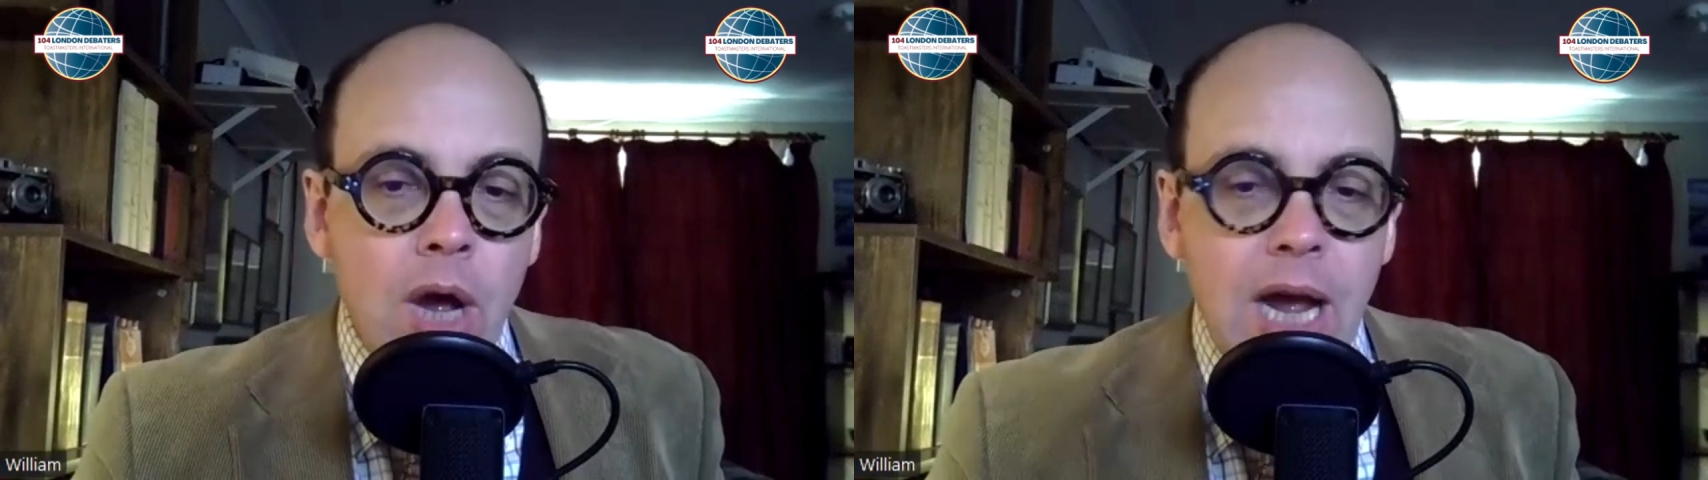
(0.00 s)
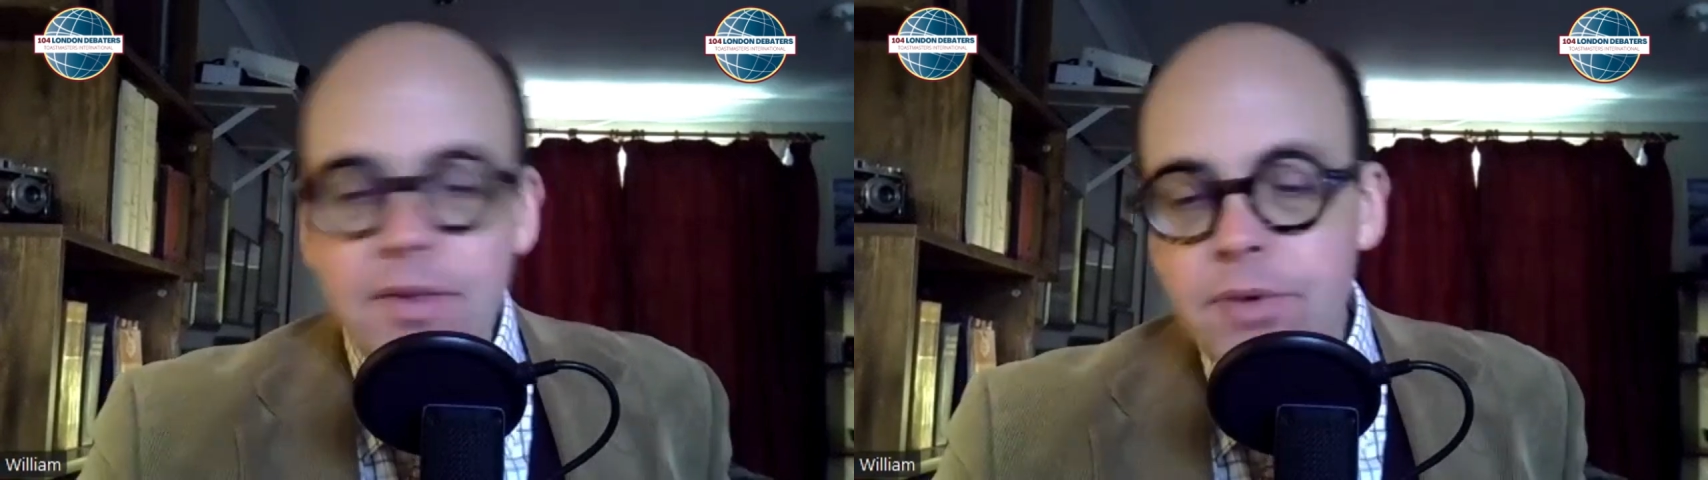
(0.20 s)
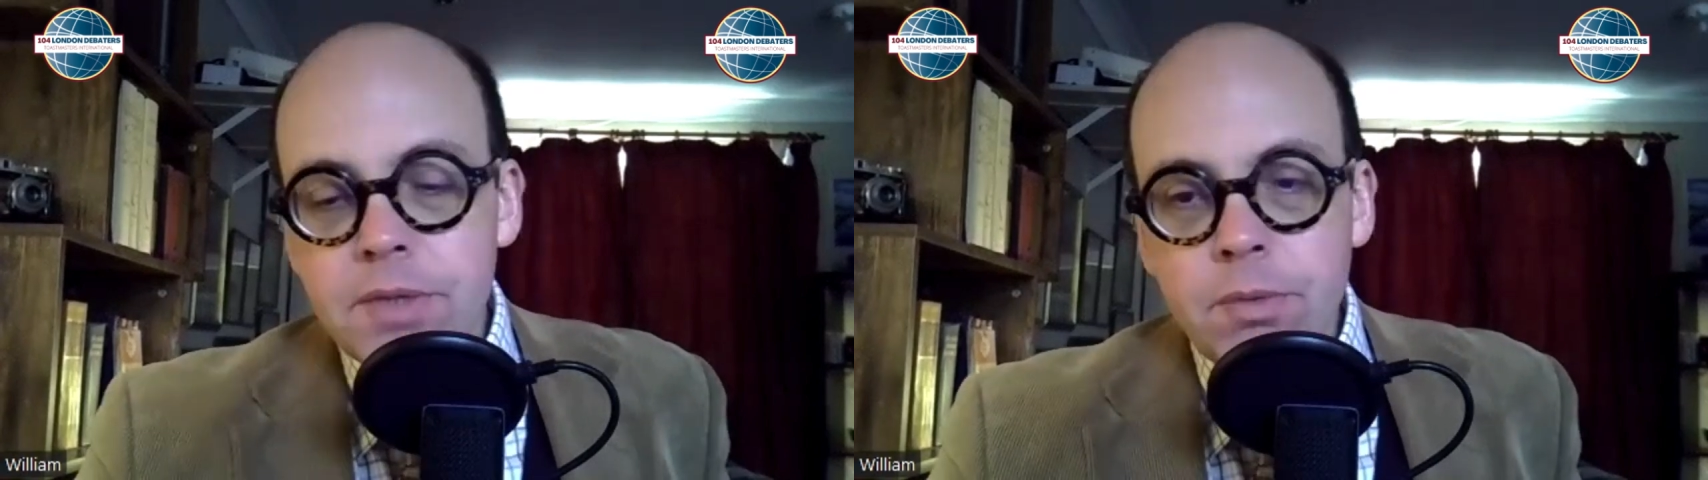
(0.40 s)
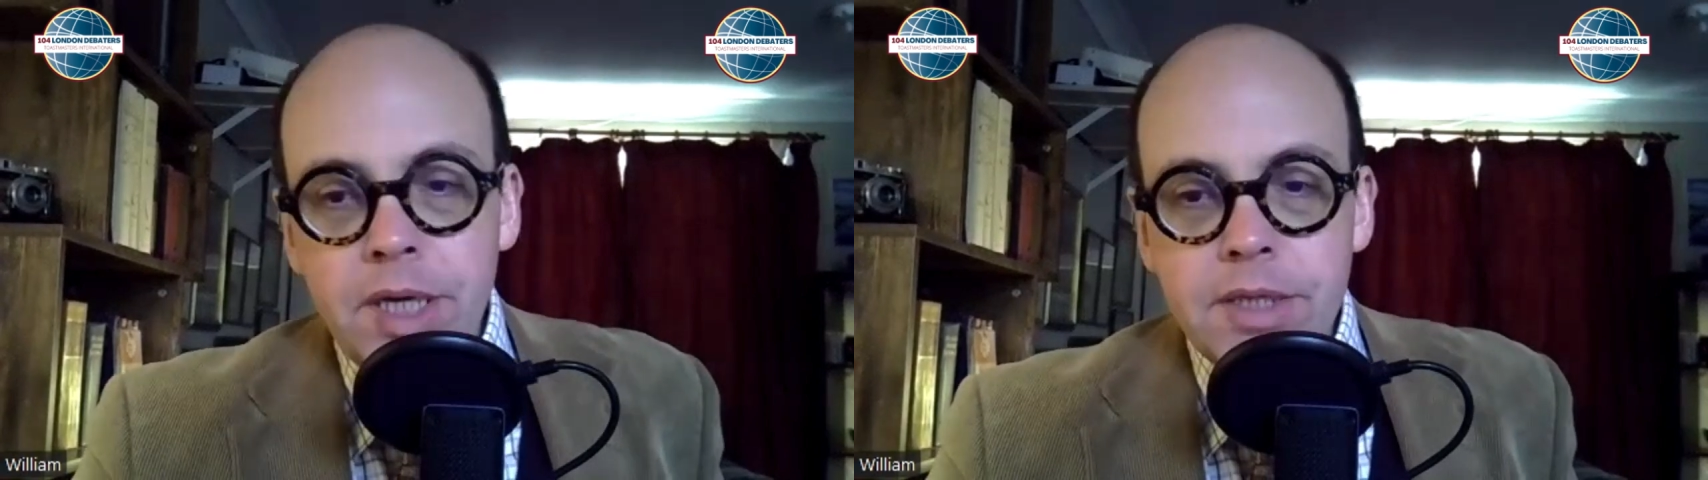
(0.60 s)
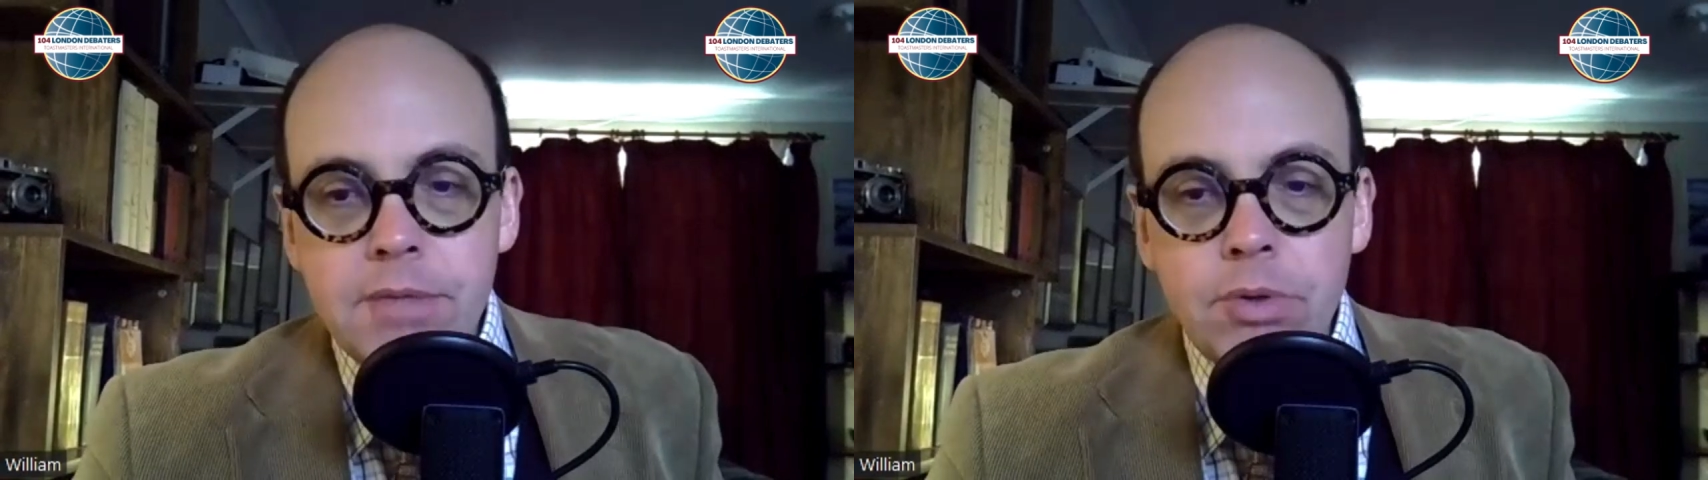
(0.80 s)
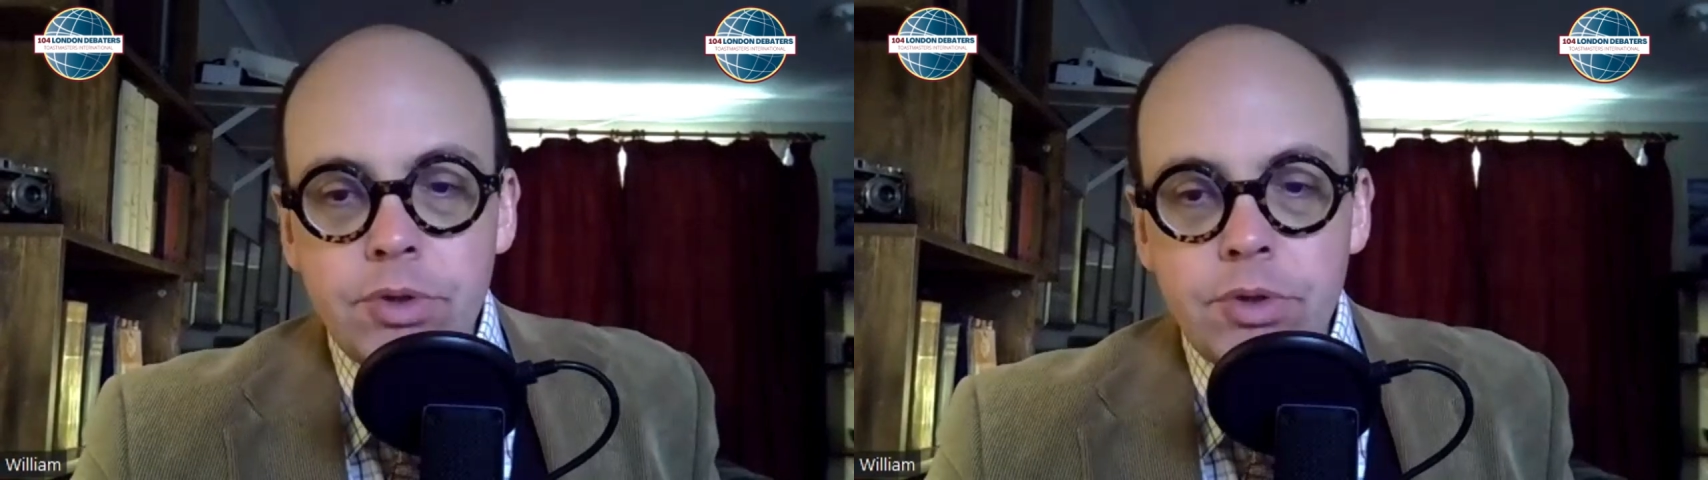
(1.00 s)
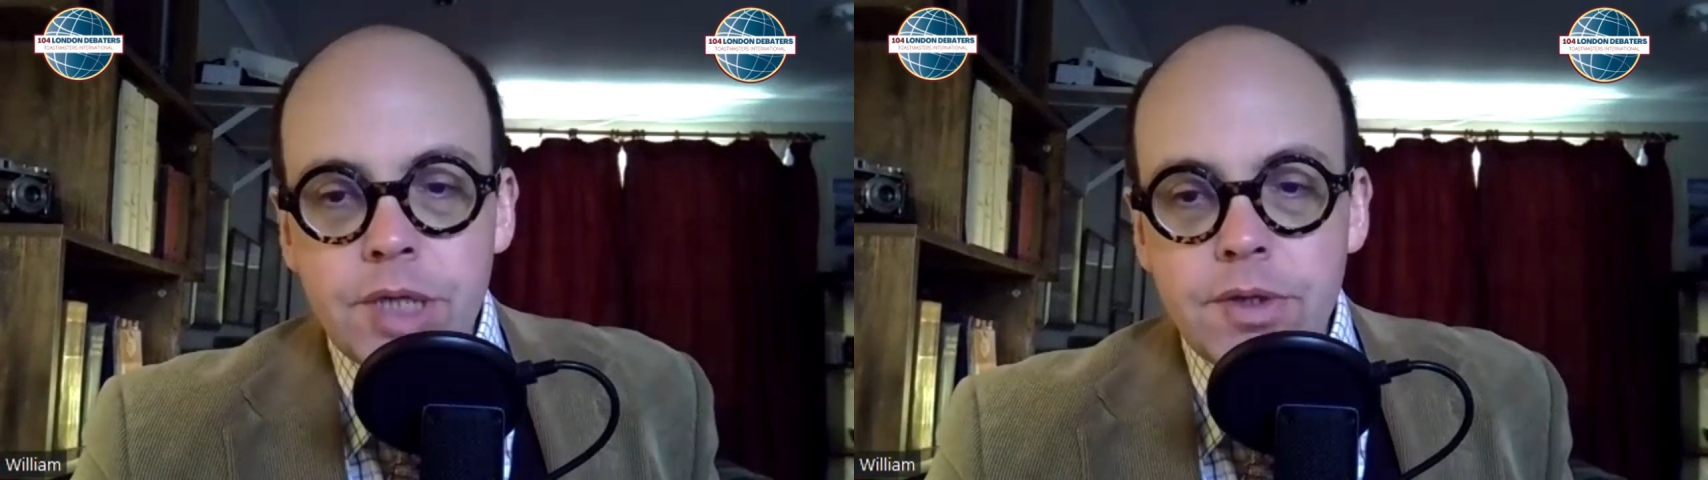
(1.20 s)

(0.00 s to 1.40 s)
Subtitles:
And the reason why it's important to ask